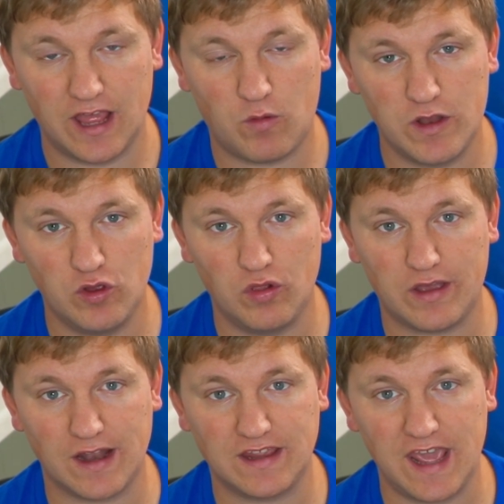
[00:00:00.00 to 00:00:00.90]
Like, when you
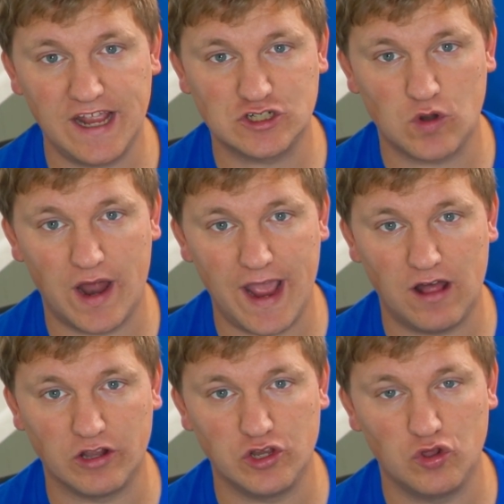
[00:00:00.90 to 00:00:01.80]
look at Catron
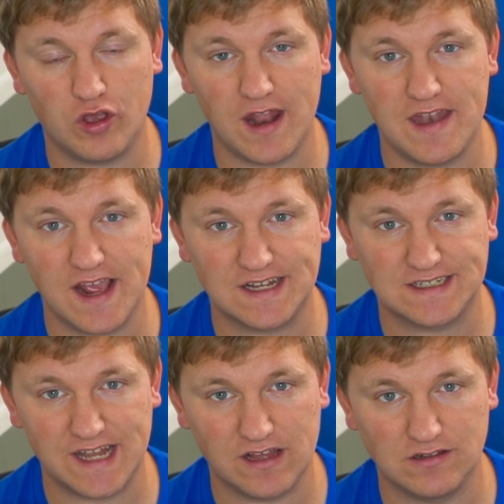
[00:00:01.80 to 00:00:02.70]
Allen, you look at Nick
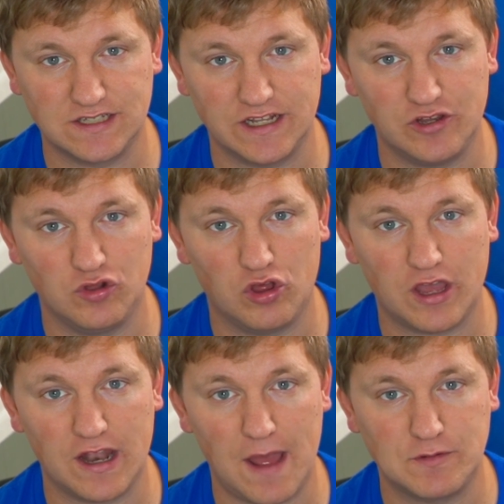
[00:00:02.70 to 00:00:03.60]
Singleton, you
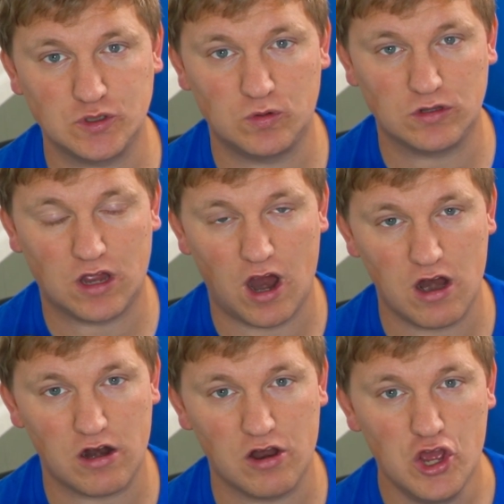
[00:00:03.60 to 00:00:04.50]
look at Abdul
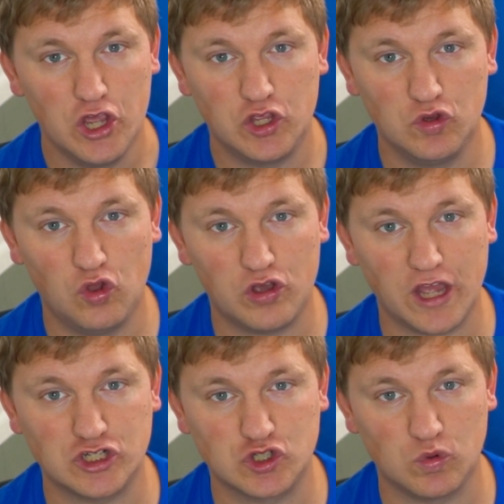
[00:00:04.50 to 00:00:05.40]
Carter, you
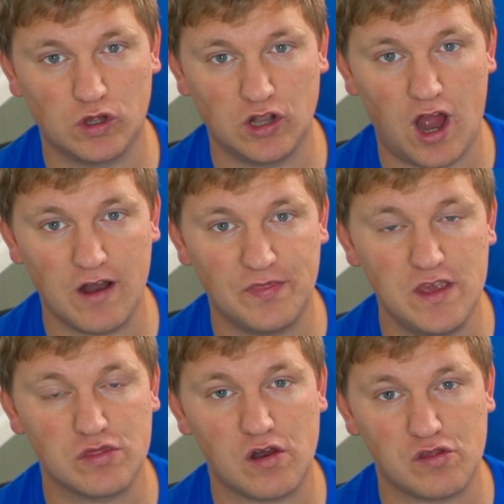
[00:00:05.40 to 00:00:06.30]
look at Drew Allard,
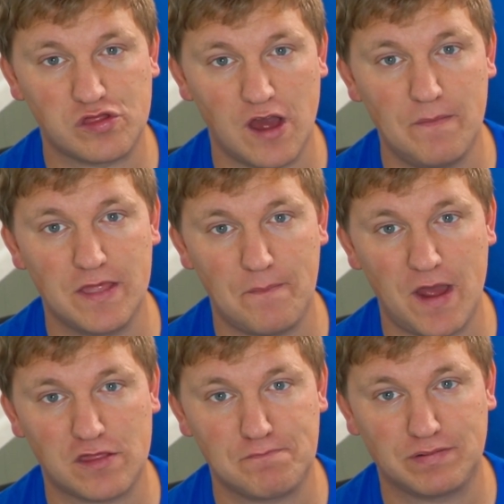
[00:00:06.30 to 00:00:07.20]
these are some of the
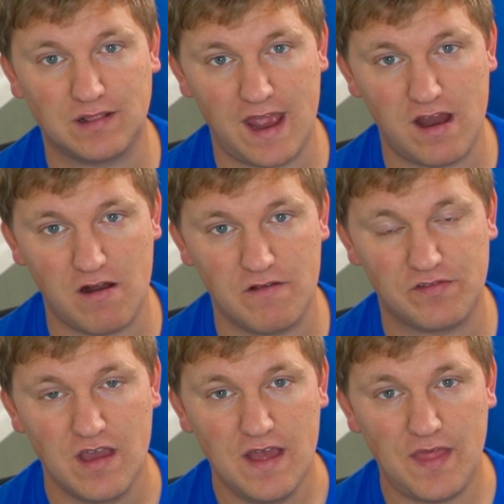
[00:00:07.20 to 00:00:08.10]
best
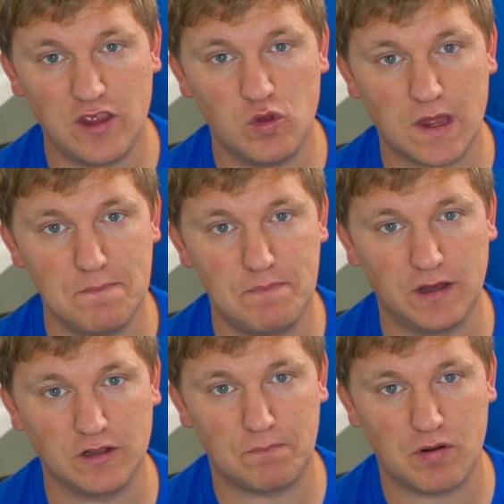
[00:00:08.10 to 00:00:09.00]
players that you can
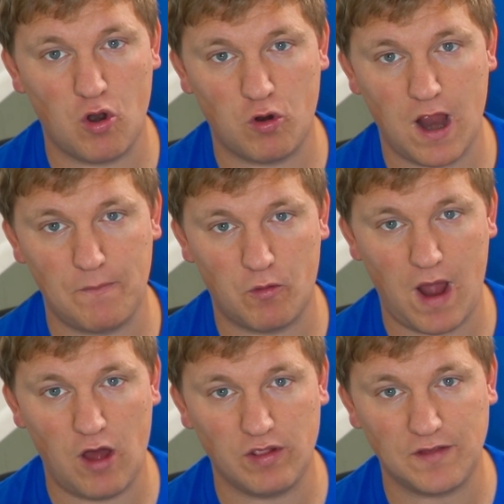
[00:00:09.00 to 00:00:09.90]
build a program
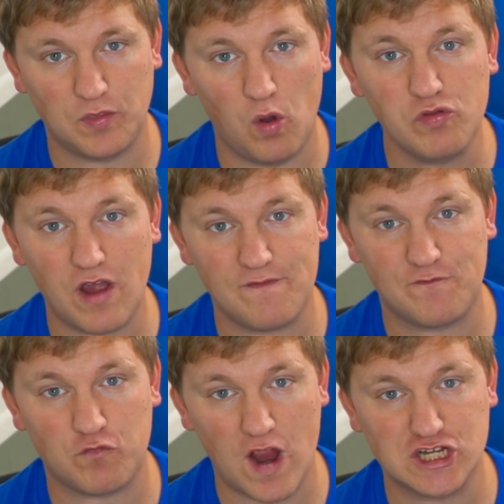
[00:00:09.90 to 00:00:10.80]
around. Like, those are
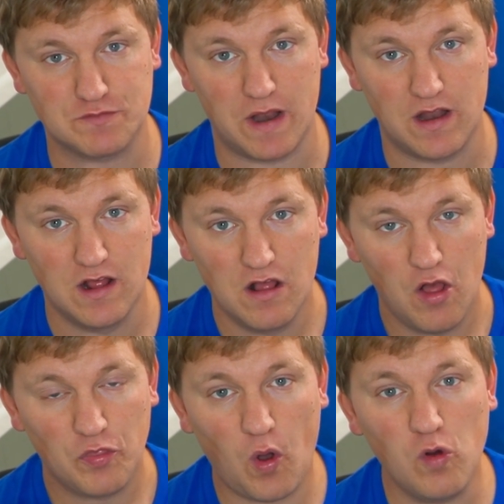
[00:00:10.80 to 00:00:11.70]
freshmen.
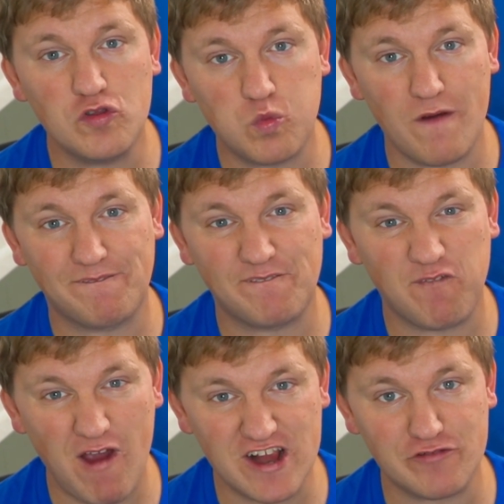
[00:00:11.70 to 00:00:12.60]
Those were
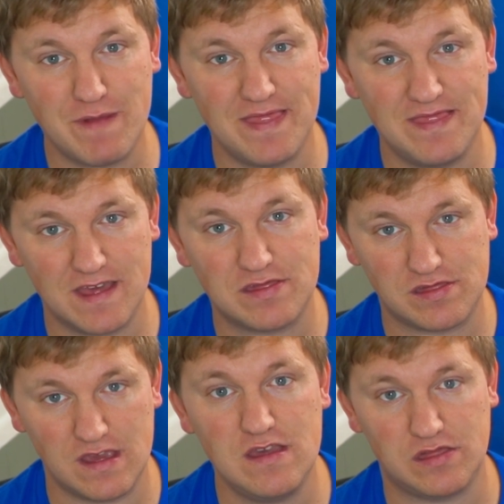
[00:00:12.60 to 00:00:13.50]
freshmen this
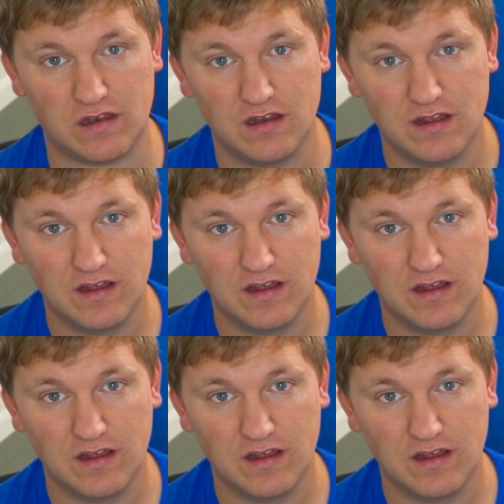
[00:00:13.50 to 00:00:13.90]
season.